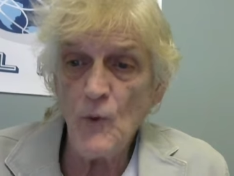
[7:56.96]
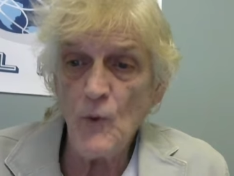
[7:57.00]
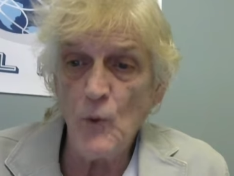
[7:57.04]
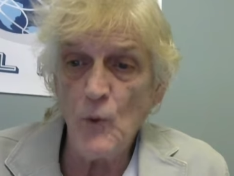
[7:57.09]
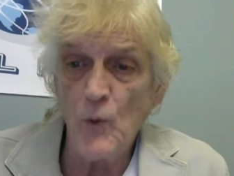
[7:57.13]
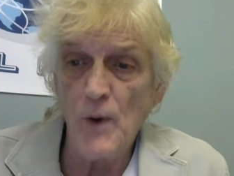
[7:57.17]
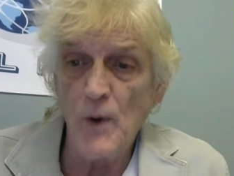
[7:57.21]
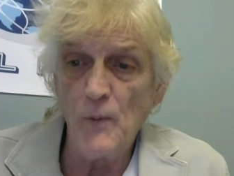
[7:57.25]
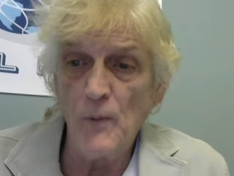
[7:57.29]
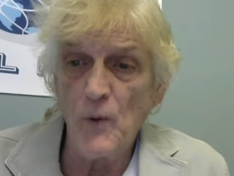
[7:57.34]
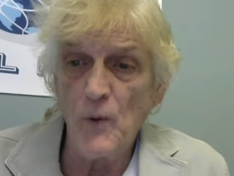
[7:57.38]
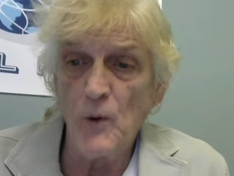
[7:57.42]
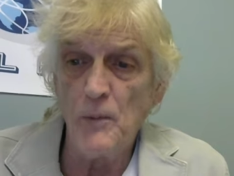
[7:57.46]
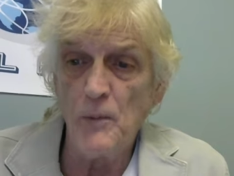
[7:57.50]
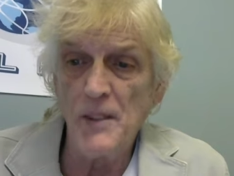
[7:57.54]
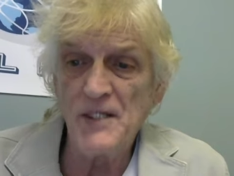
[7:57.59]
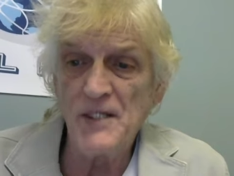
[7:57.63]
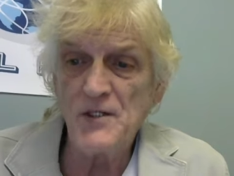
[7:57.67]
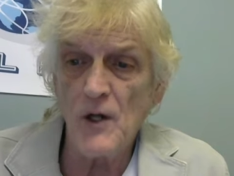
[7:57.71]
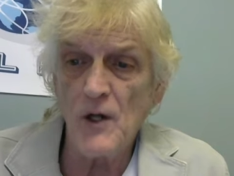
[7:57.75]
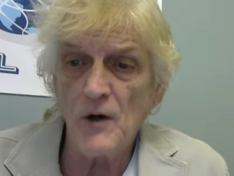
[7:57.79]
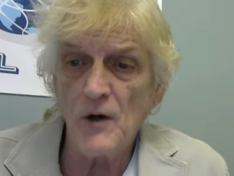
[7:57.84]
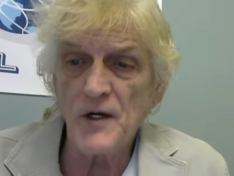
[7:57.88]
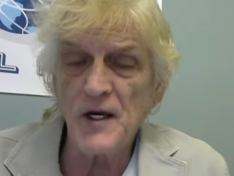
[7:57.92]
we will be
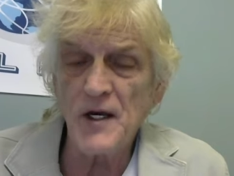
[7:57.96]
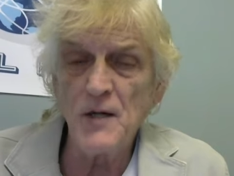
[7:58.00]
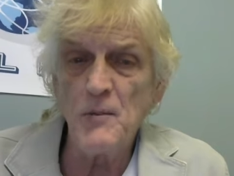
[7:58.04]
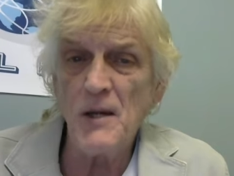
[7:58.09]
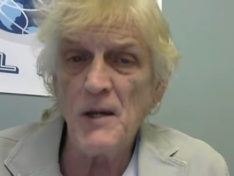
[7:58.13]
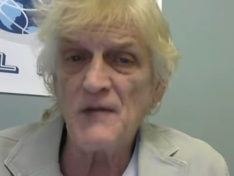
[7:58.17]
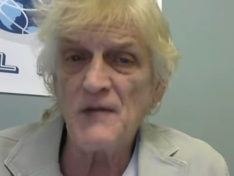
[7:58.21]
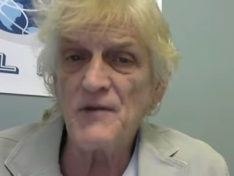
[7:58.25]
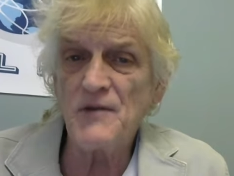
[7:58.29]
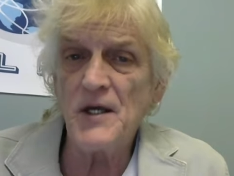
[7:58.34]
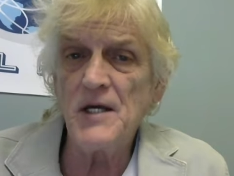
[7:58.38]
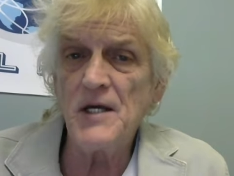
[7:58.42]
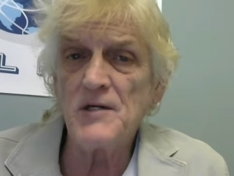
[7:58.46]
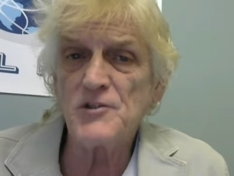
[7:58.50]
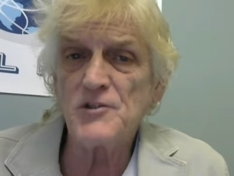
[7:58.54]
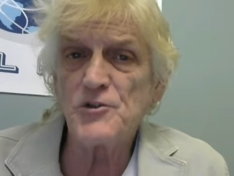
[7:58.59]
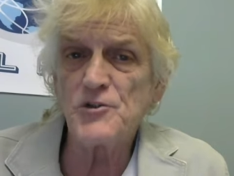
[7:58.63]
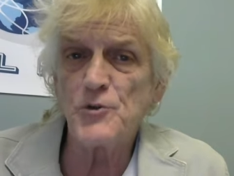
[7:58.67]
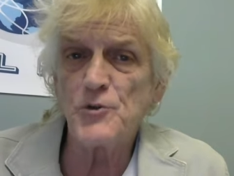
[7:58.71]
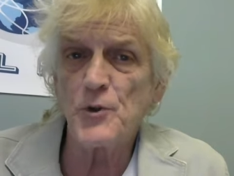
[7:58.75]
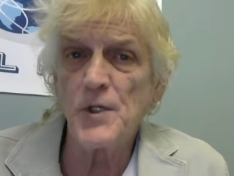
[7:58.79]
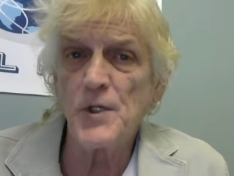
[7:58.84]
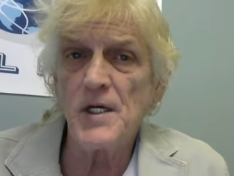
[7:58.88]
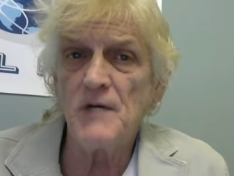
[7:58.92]
talking about the
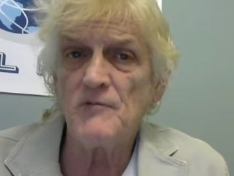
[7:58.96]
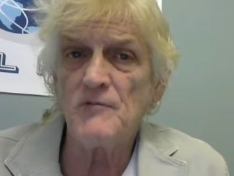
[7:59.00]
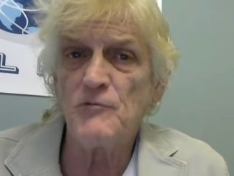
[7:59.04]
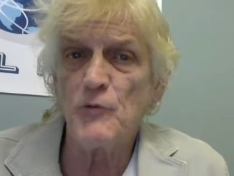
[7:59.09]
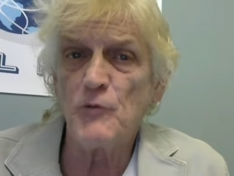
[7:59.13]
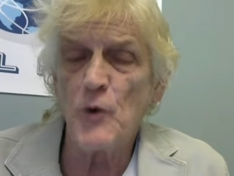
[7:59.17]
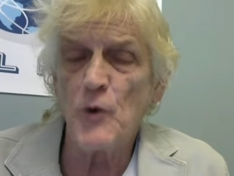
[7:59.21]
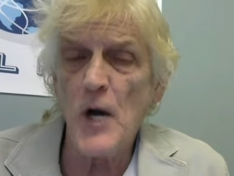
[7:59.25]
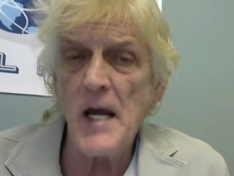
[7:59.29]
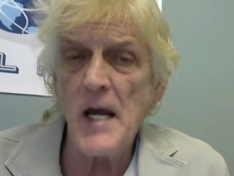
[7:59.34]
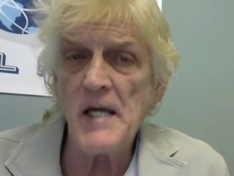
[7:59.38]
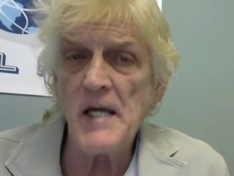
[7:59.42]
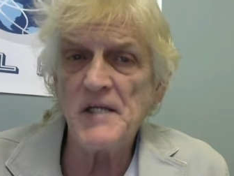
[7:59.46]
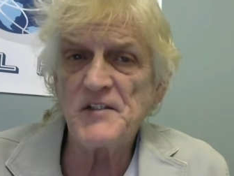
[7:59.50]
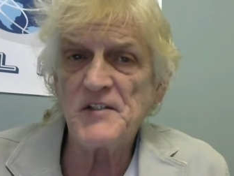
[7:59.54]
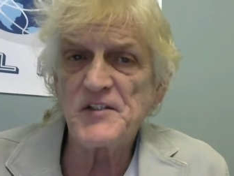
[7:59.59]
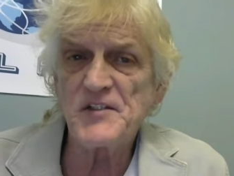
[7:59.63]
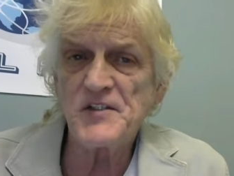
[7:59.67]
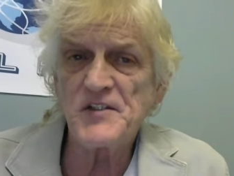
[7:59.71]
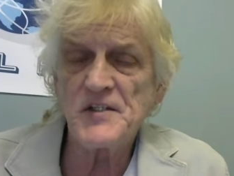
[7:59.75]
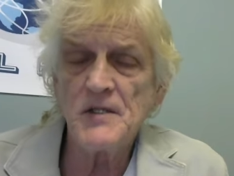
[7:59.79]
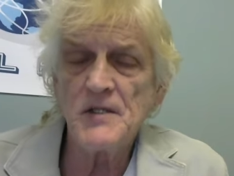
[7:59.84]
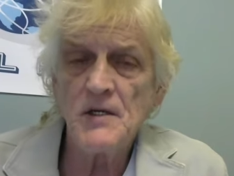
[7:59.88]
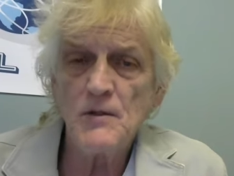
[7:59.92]
history of
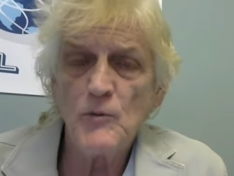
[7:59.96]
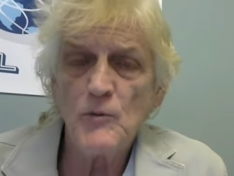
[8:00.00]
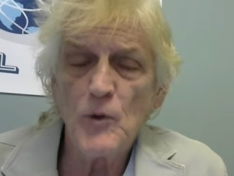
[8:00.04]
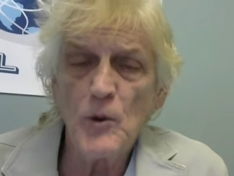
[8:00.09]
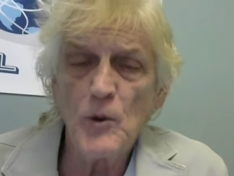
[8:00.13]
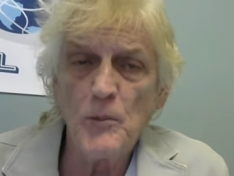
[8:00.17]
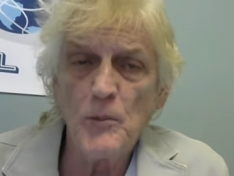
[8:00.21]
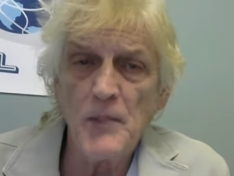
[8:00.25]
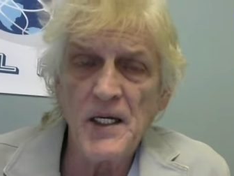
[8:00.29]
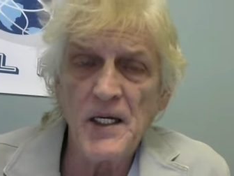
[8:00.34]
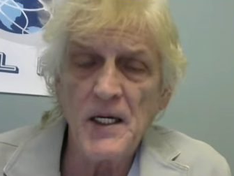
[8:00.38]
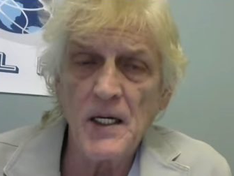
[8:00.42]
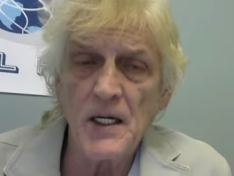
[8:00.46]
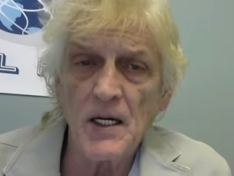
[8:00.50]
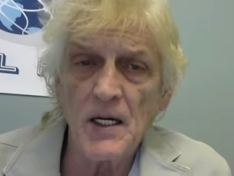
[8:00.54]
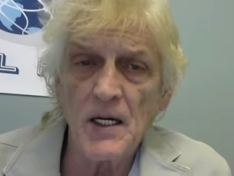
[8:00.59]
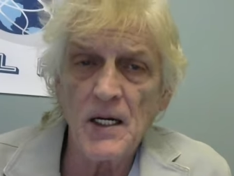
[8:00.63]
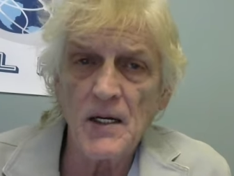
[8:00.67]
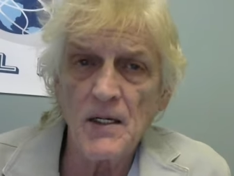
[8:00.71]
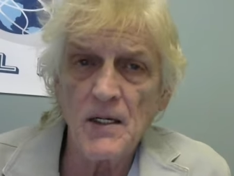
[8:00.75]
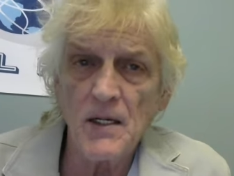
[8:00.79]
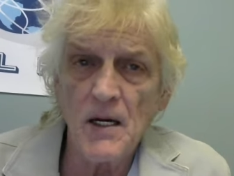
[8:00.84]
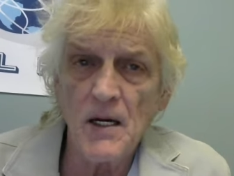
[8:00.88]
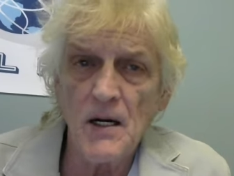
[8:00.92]
race. We'll be
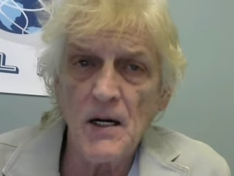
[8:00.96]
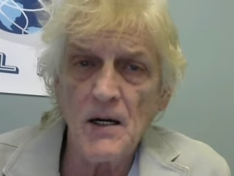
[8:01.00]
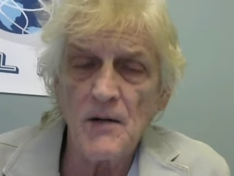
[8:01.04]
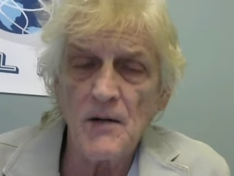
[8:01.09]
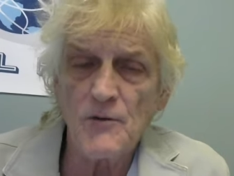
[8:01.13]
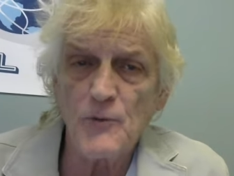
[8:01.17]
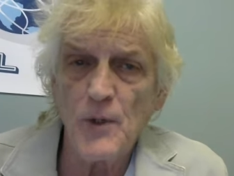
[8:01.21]
getting a